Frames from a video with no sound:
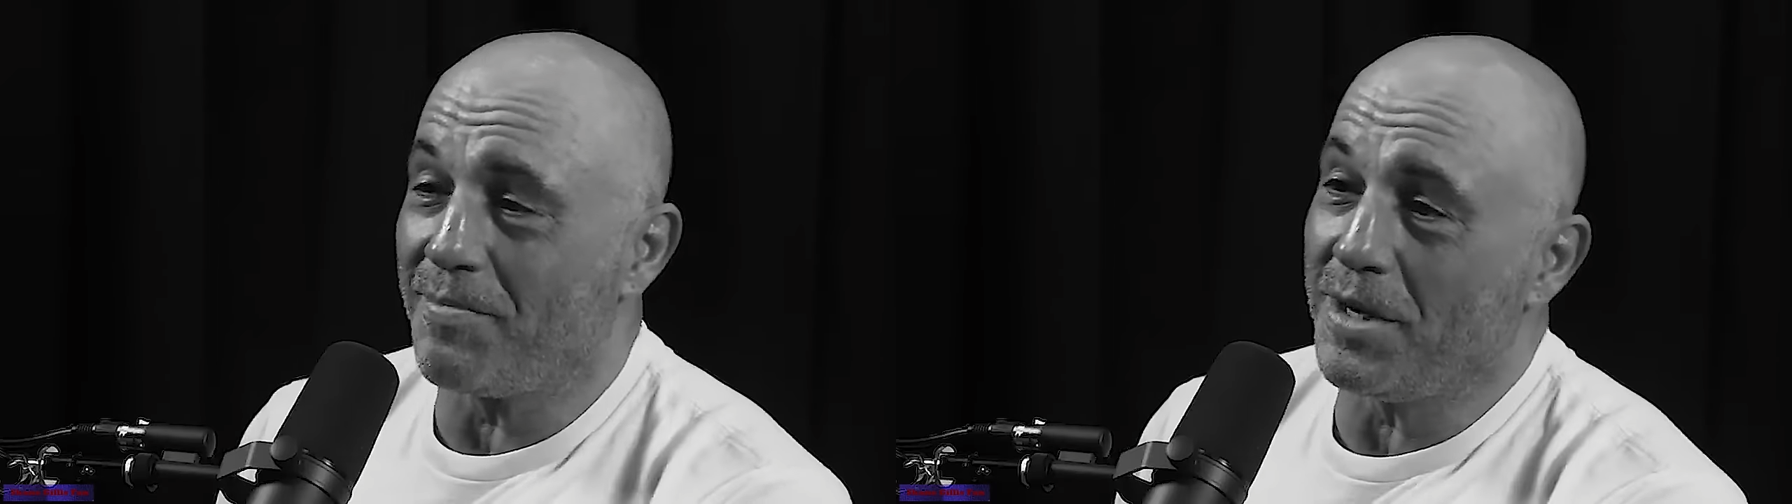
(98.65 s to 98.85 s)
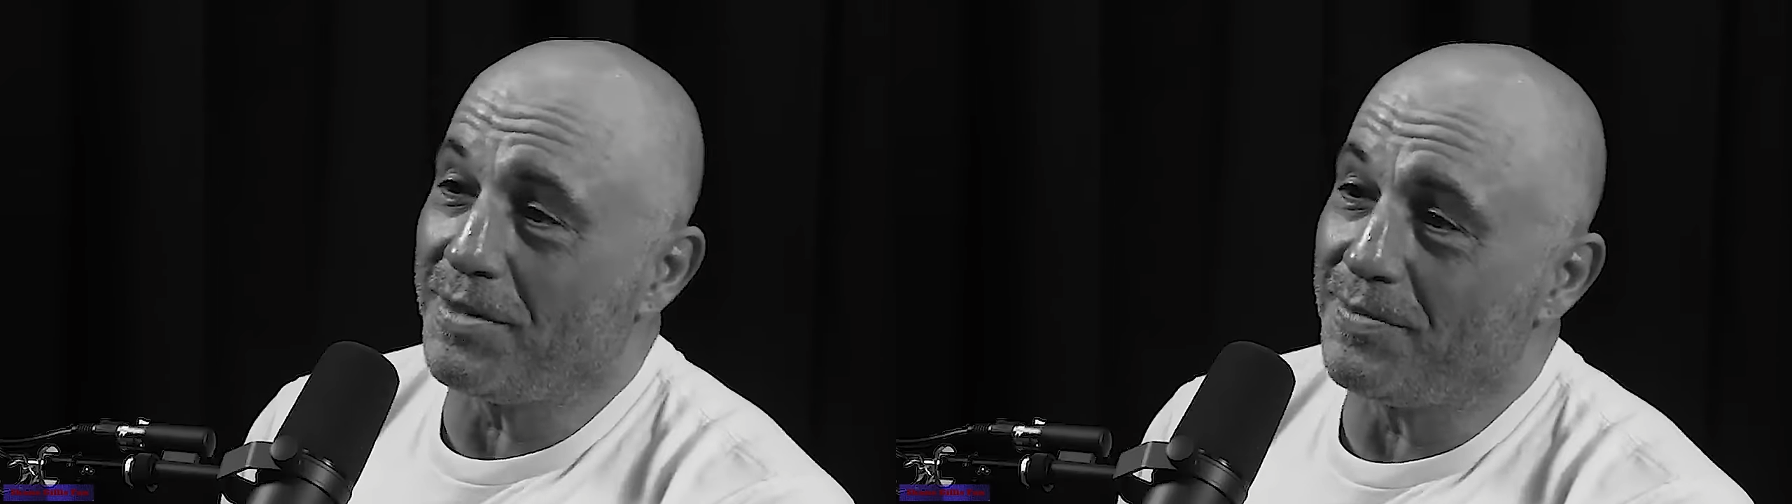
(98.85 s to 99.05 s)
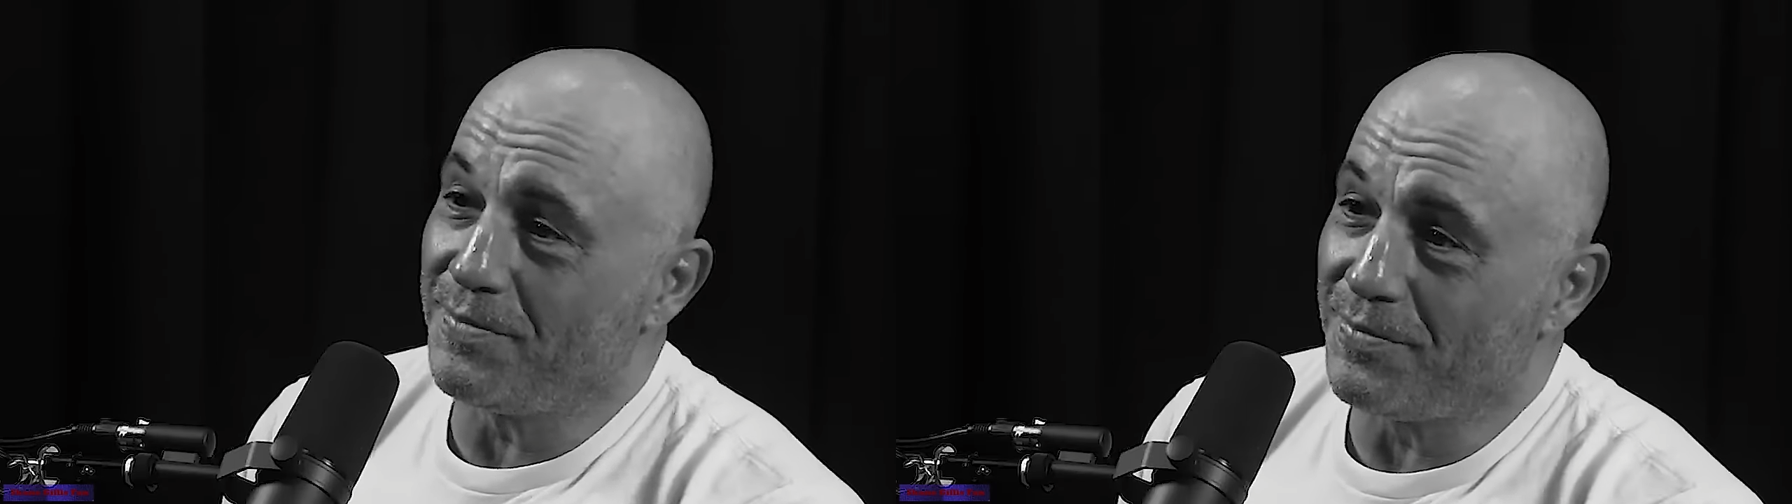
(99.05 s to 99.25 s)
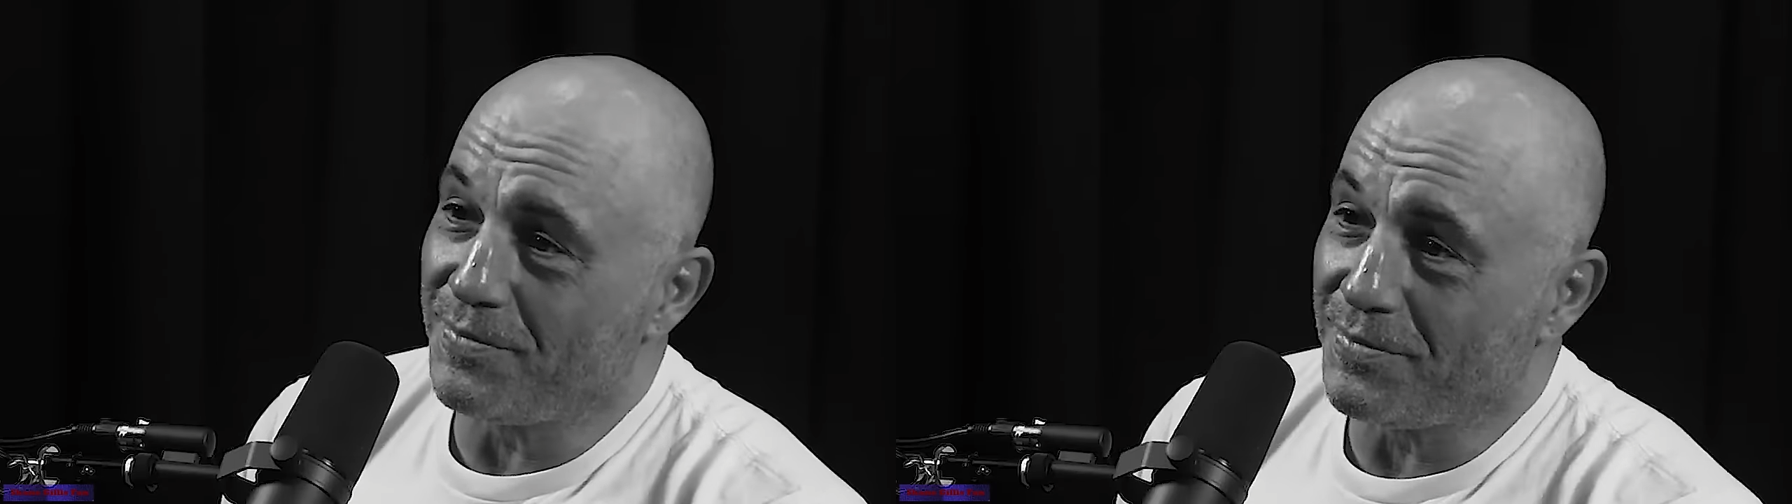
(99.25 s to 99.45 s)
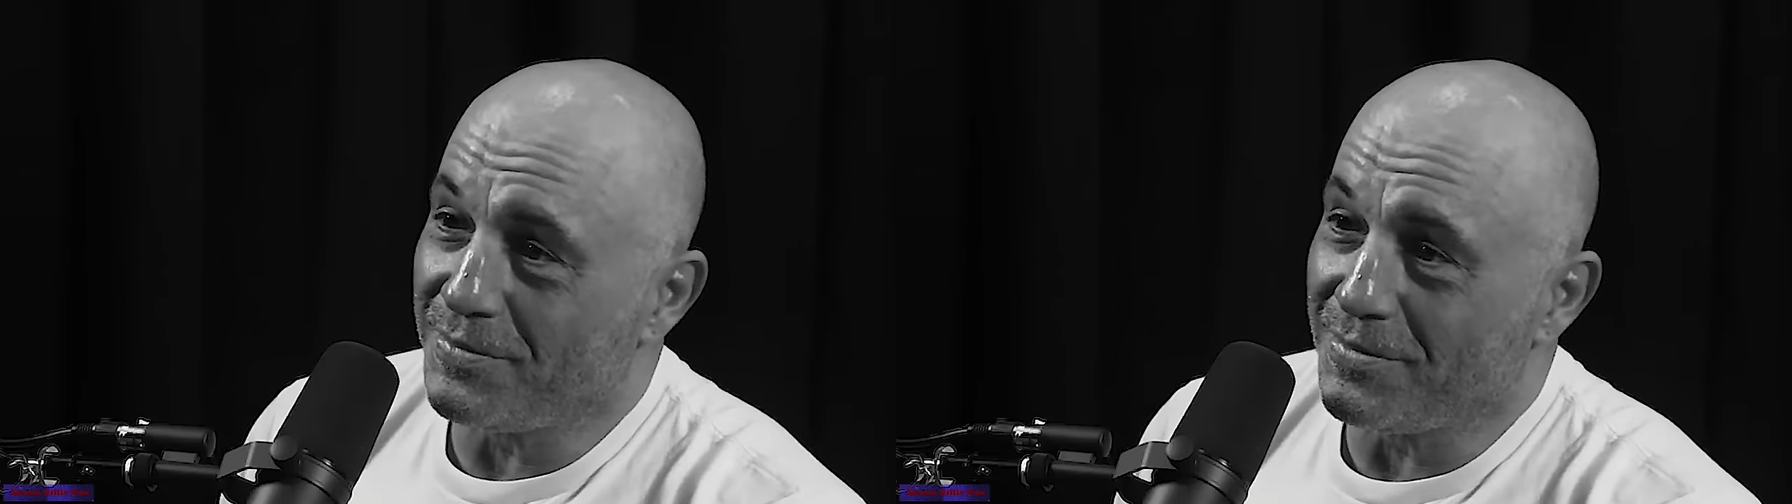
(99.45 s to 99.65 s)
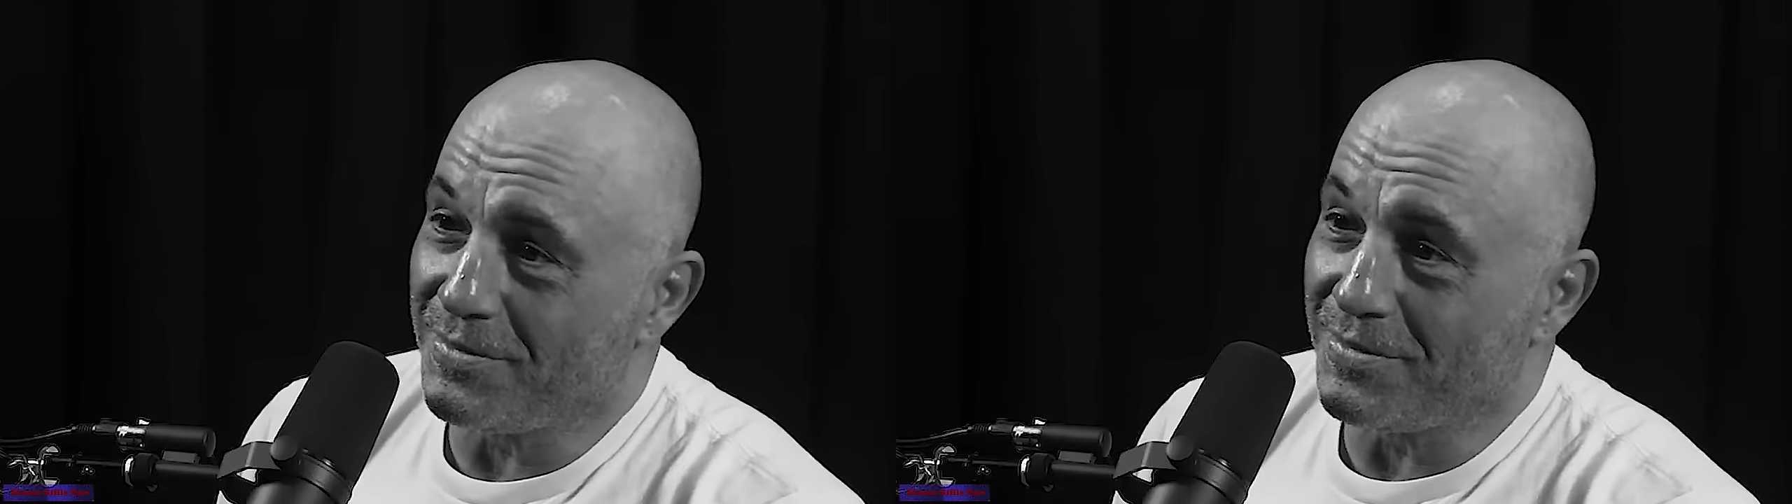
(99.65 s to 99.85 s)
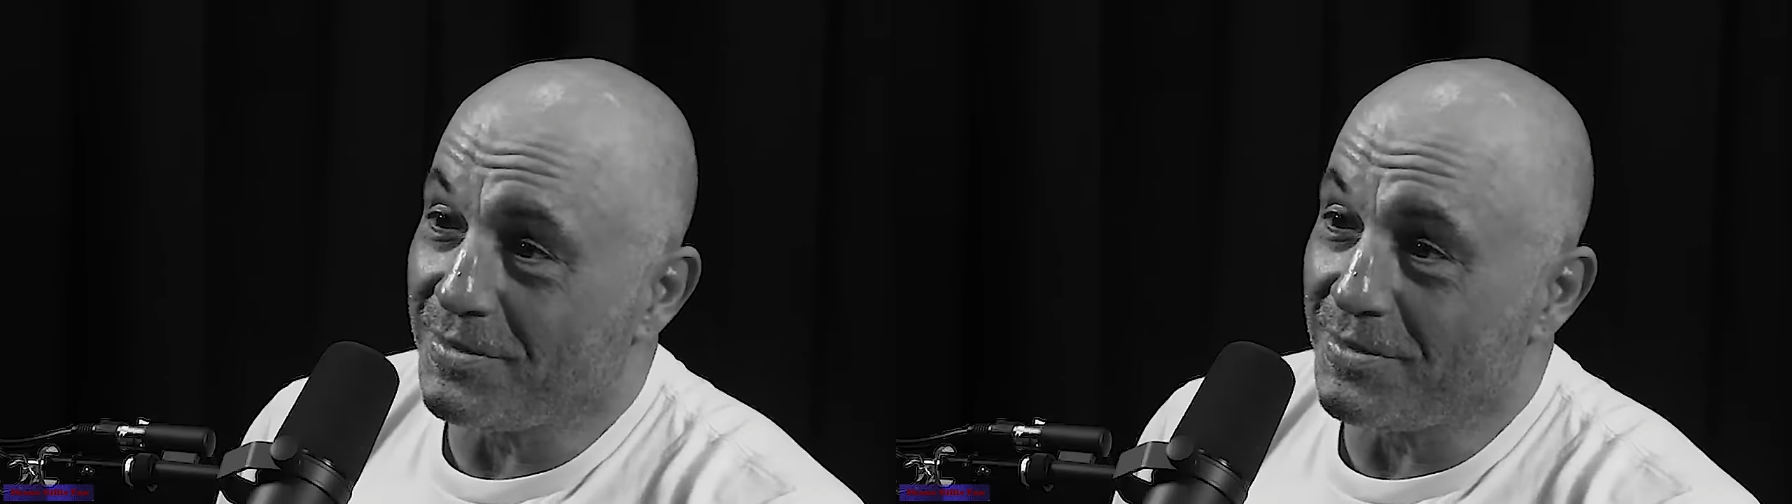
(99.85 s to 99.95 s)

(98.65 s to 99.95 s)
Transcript: have him on? I think you'll have him